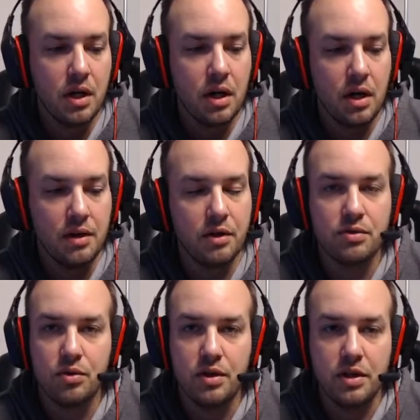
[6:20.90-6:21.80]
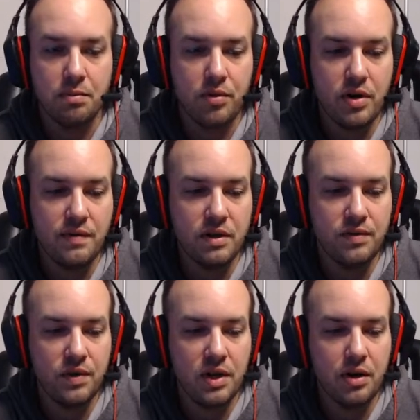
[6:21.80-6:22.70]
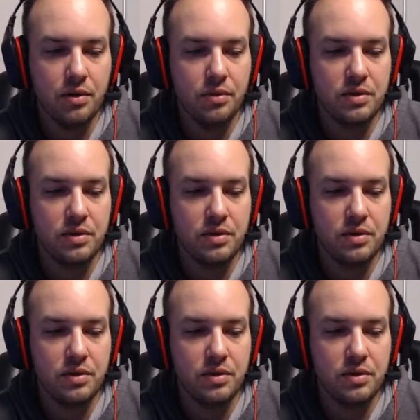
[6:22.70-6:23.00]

Uh, those were in the previous videos.